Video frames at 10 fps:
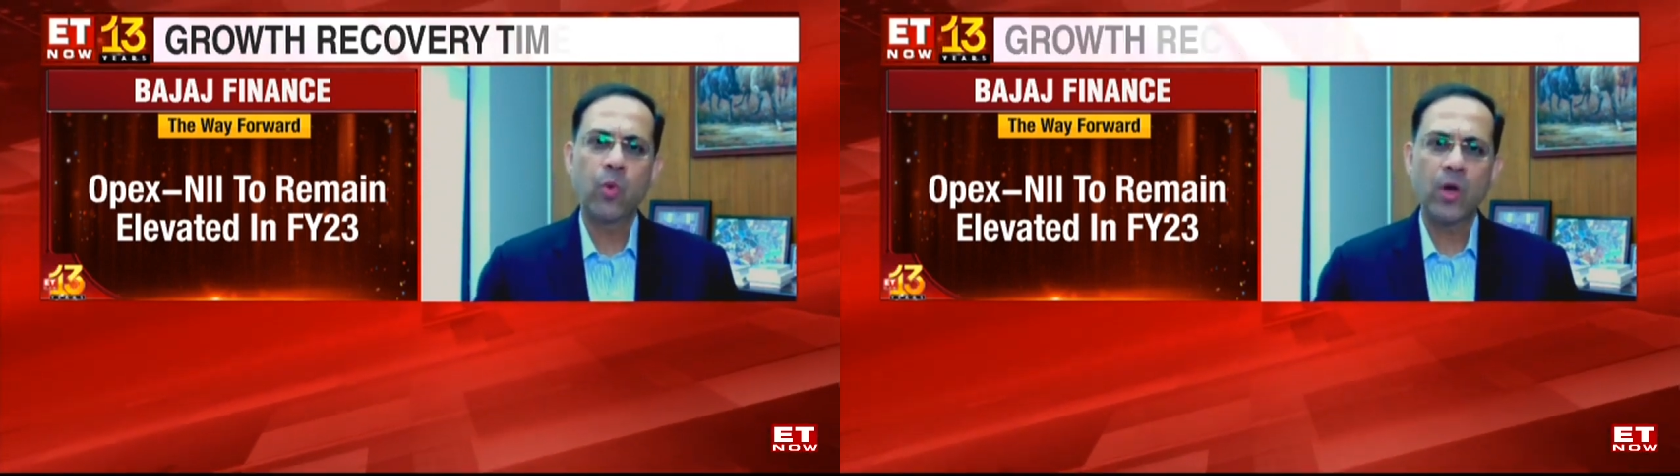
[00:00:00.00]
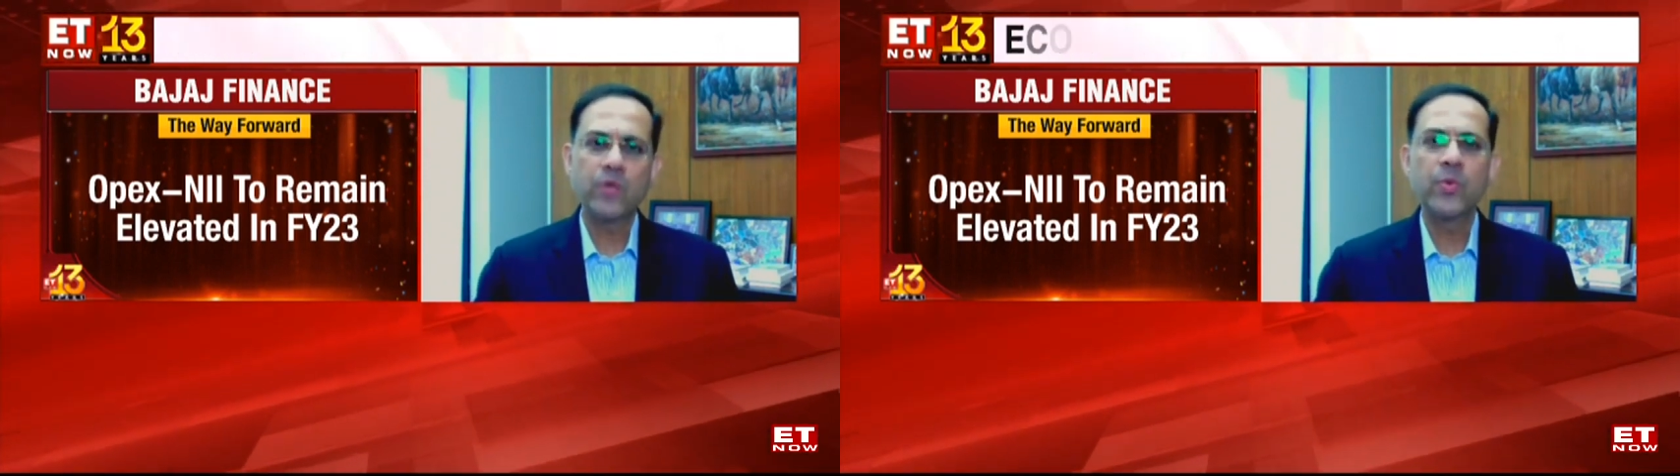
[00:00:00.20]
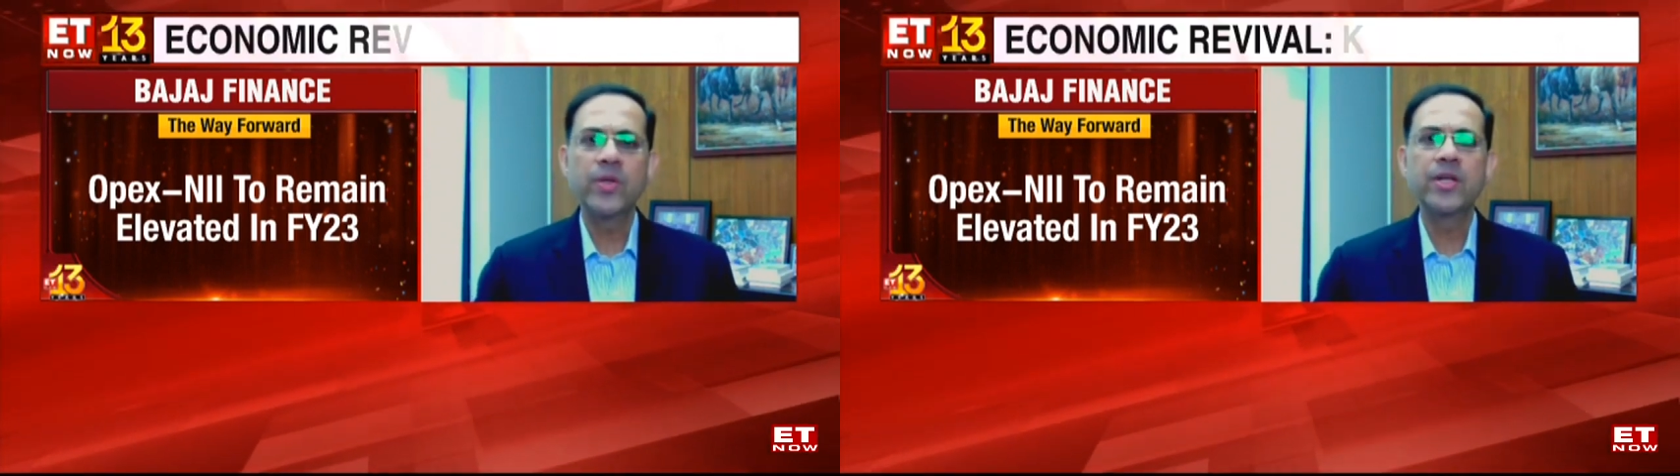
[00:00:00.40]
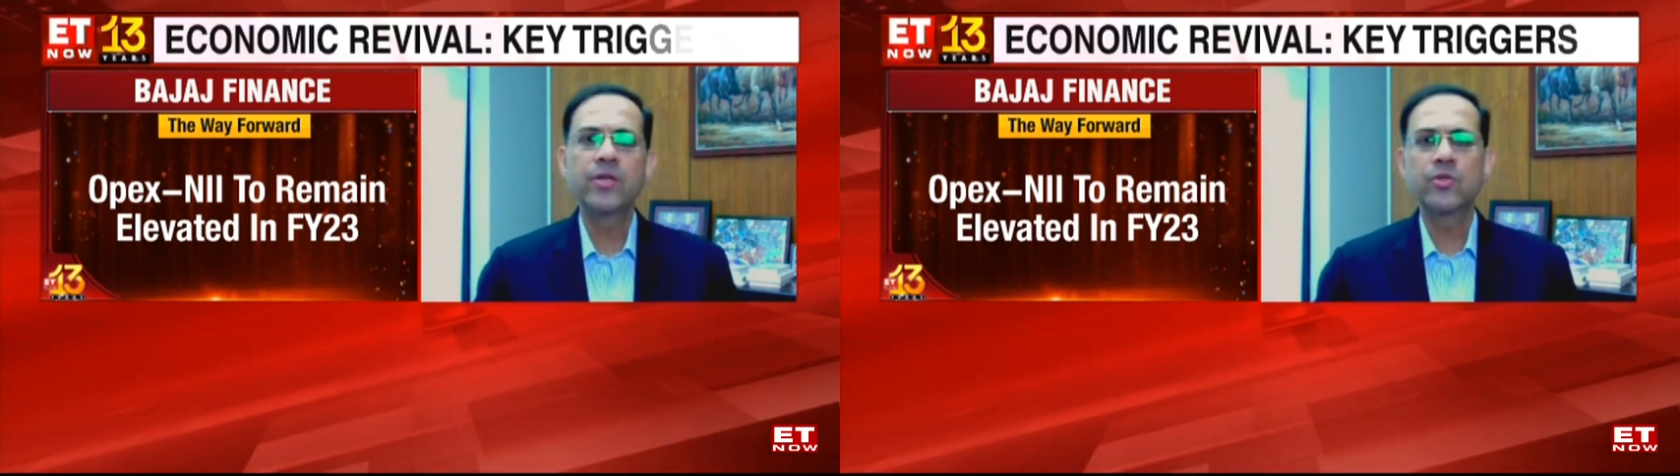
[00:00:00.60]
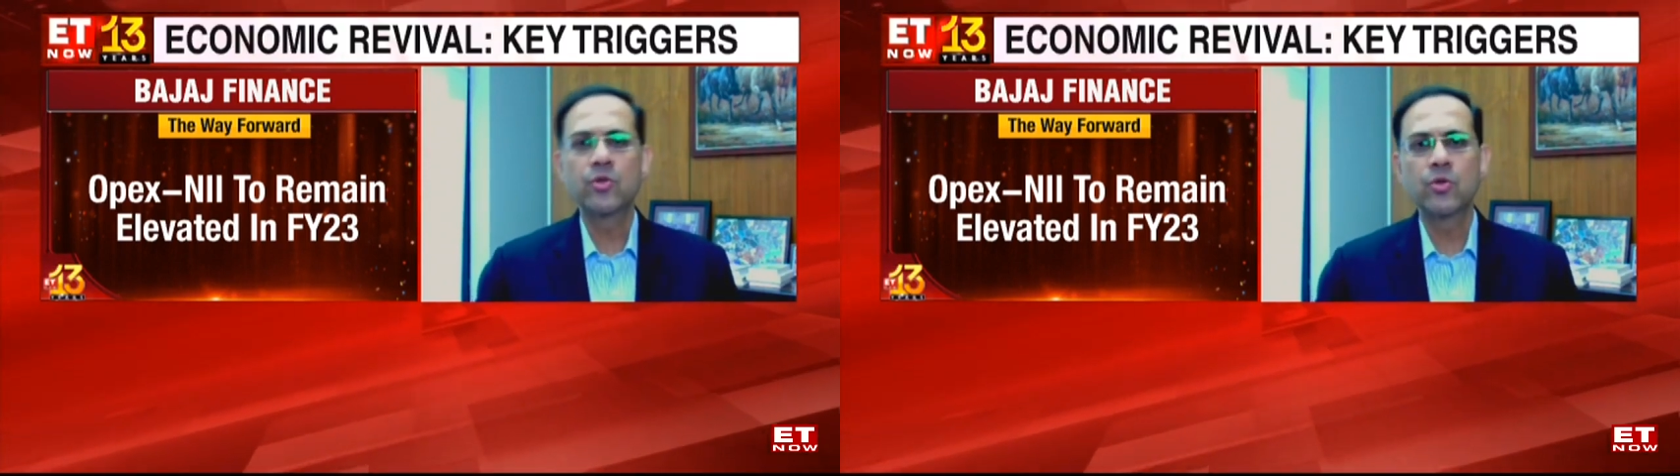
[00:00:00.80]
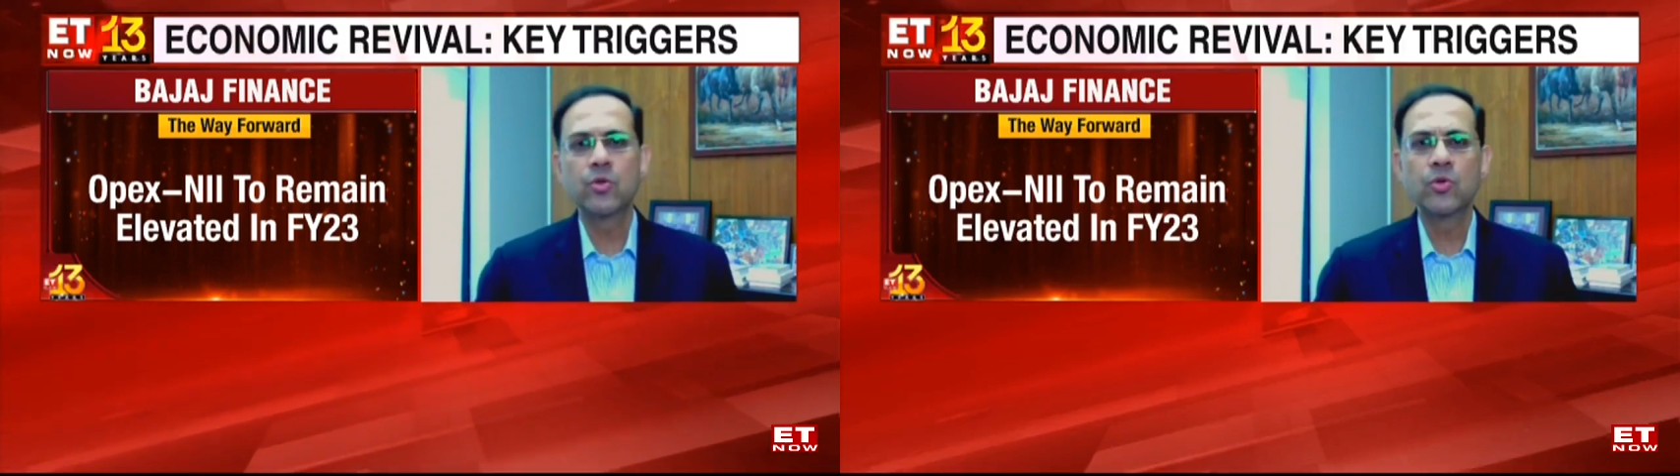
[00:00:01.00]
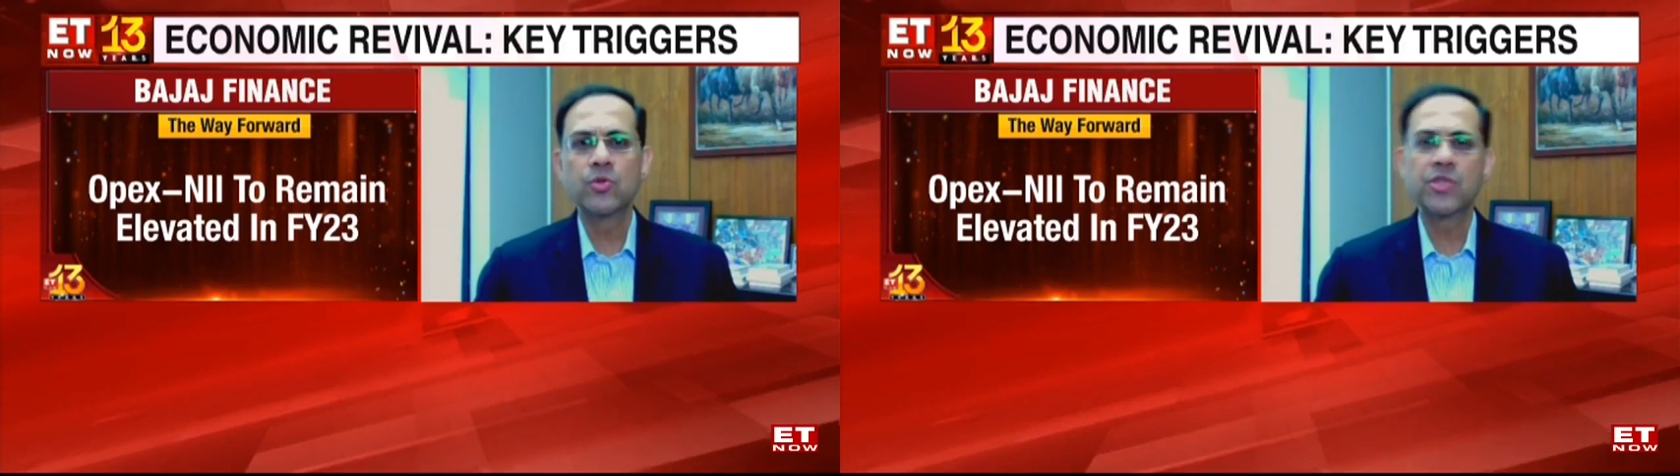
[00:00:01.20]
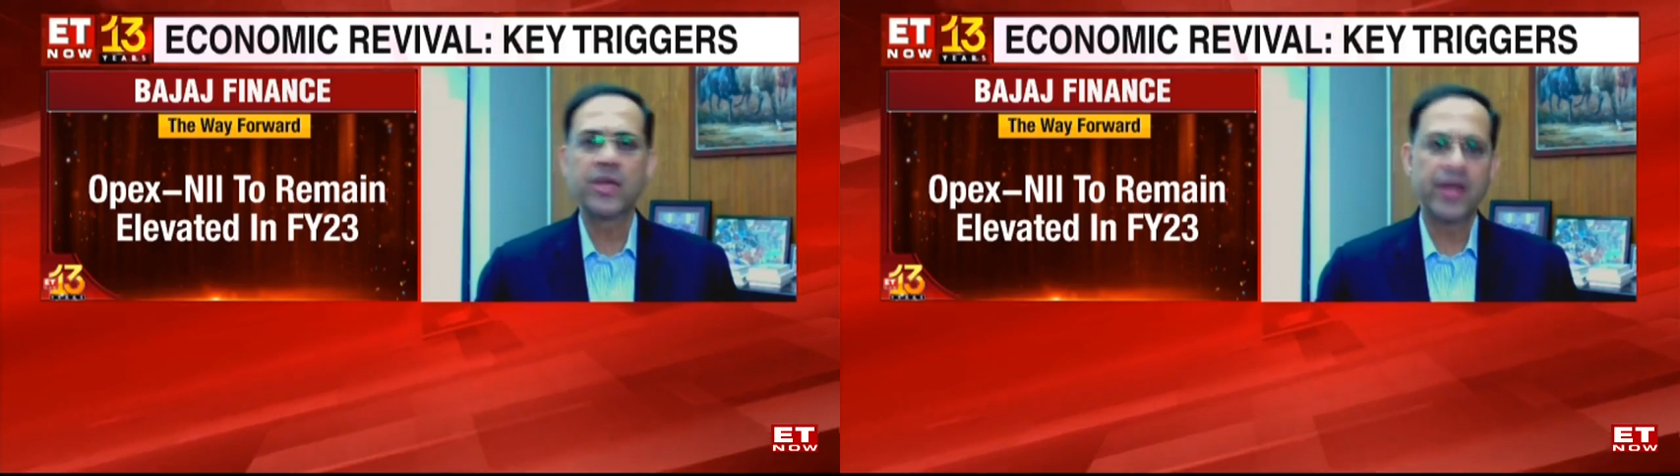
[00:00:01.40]
what we need to do to
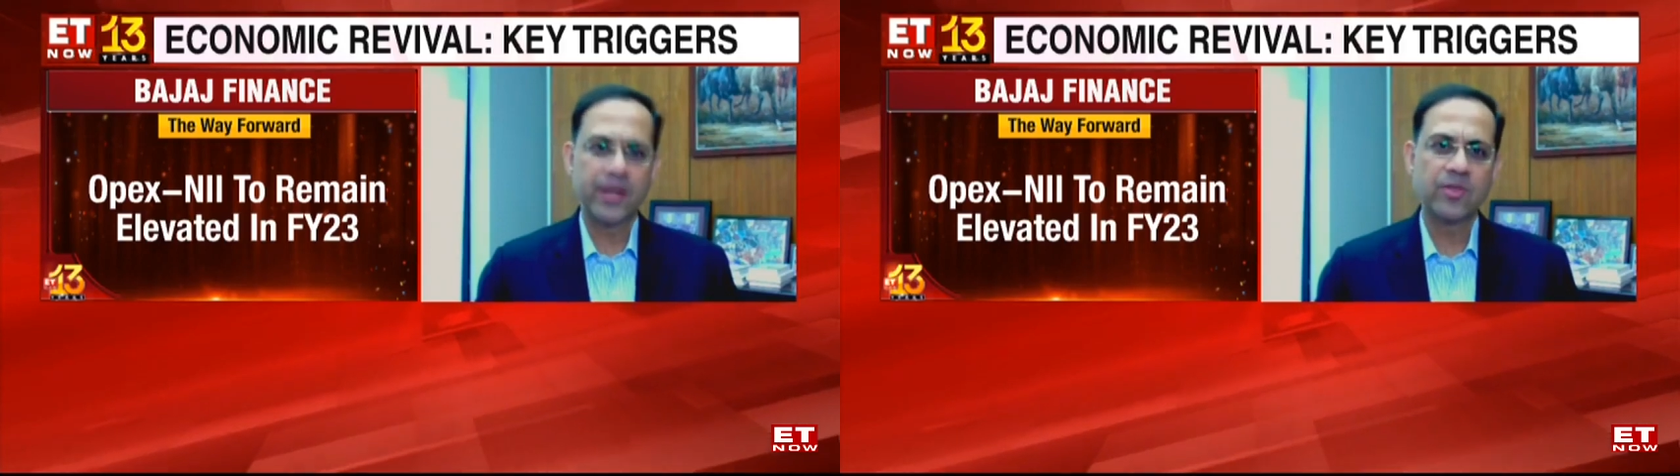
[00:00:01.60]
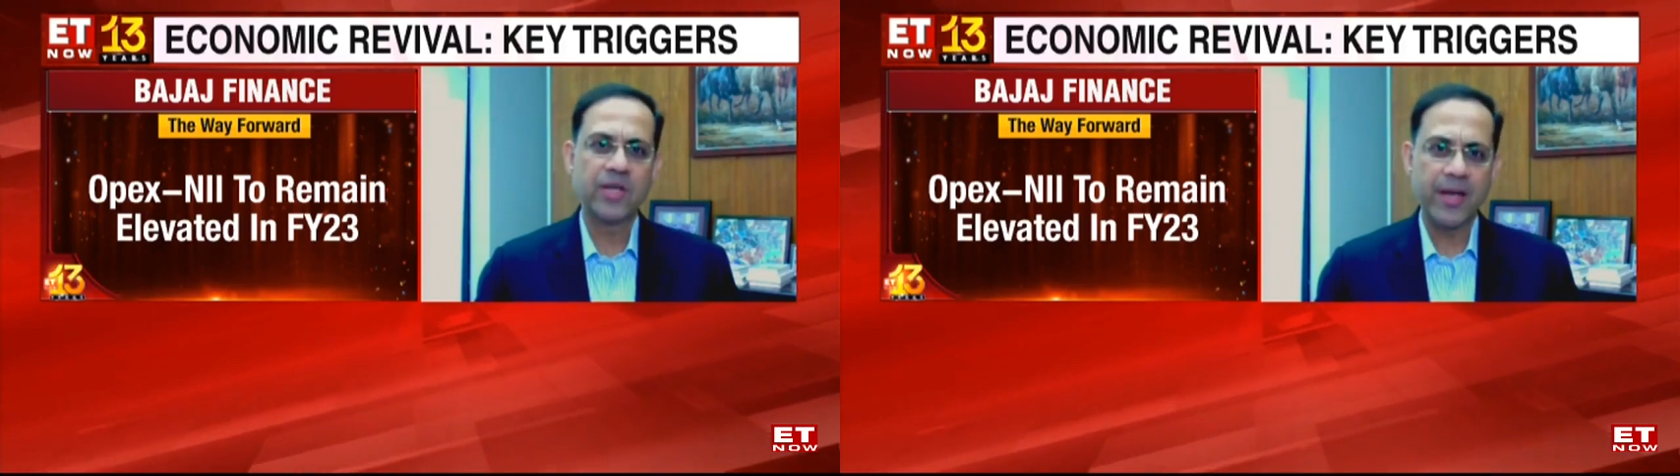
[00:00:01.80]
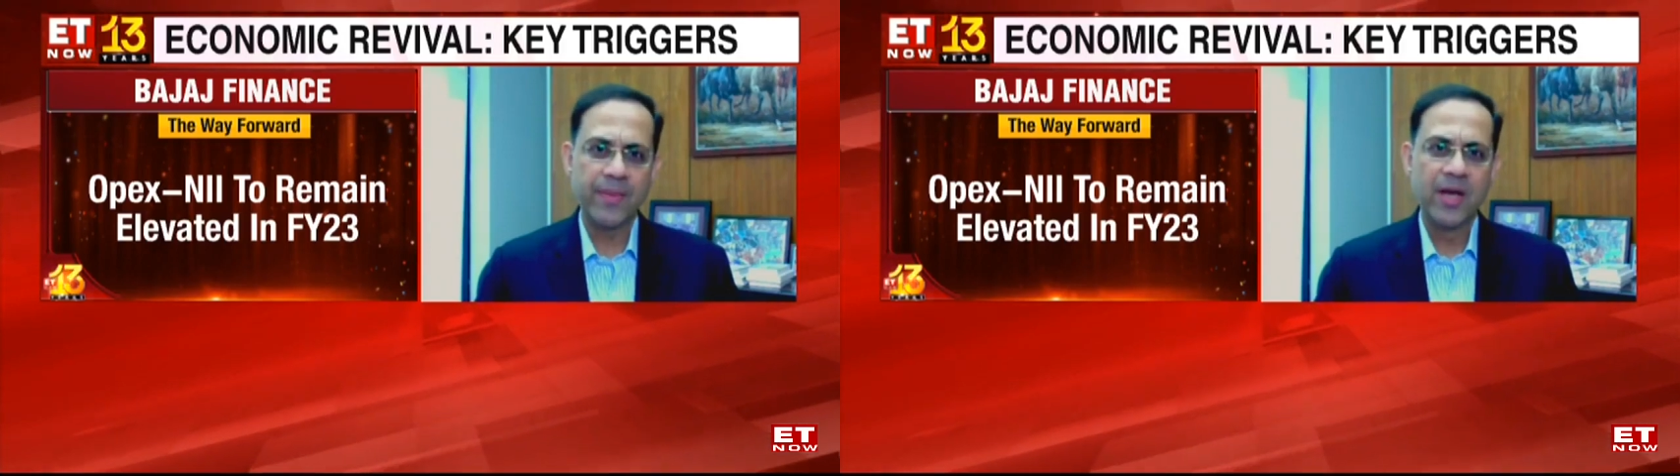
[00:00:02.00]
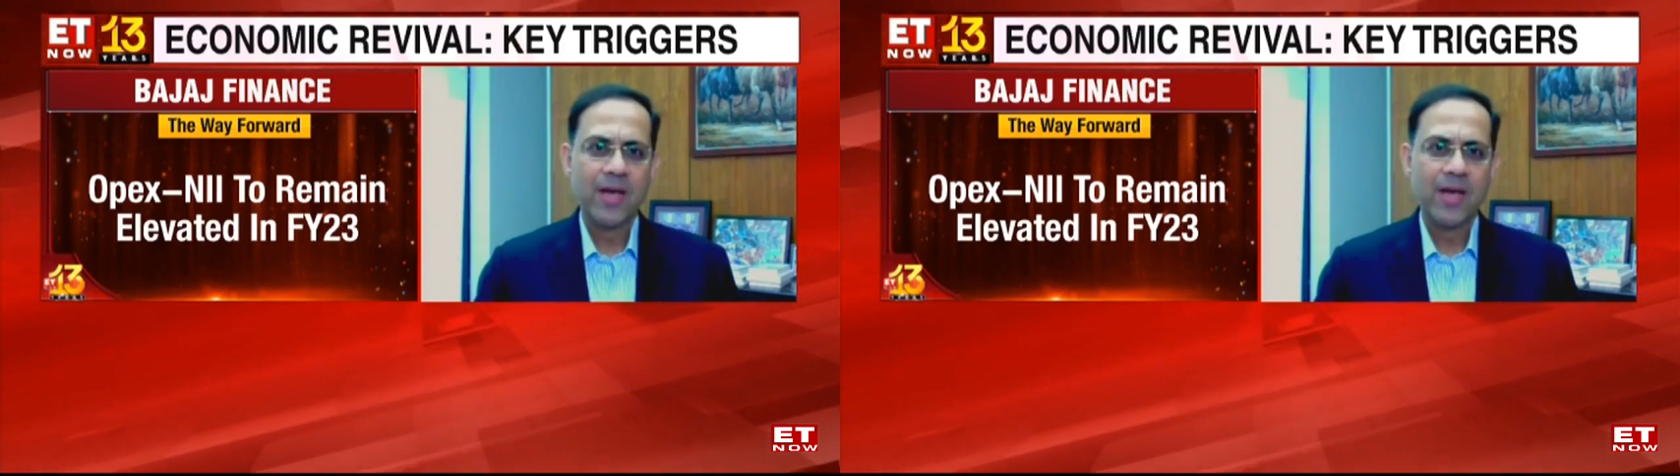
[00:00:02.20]
stay ahead of the game.